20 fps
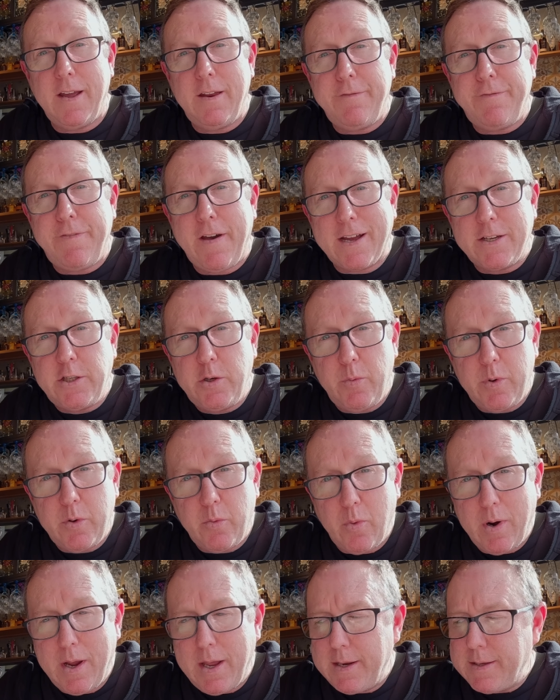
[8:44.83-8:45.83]
In fact, you would
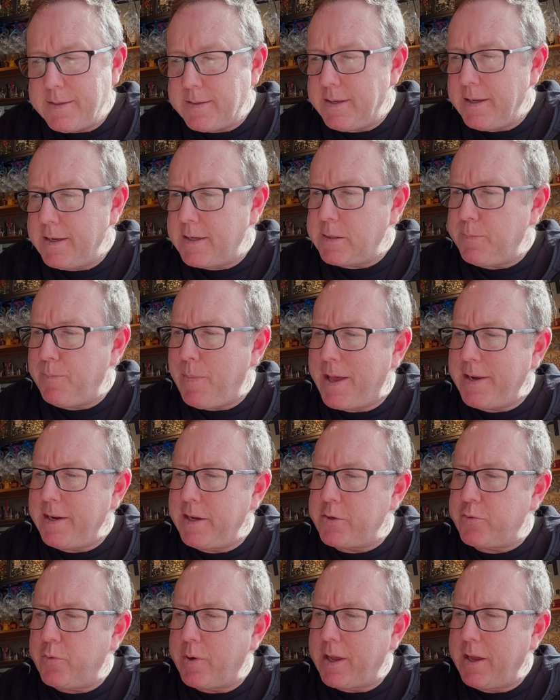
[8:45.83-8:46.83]
rarely see a
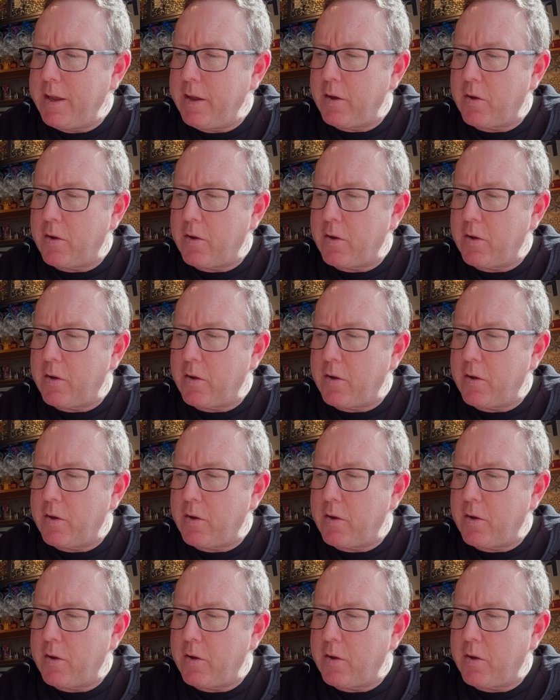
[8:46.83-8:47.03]
Spaniard drinking